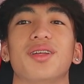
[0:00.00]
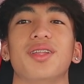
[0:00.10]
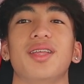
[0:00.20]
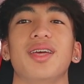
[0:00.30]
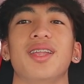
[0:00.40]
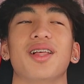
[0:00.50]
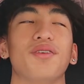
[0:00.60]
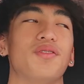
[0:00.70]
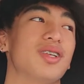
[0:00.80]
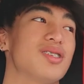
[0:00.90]
And, and
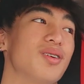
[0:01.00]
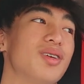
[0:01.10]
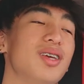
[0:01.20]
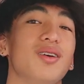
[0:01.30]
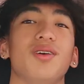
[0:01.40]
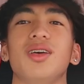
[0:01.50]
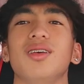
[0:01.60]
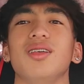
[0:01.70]
LA Fitness, low key, it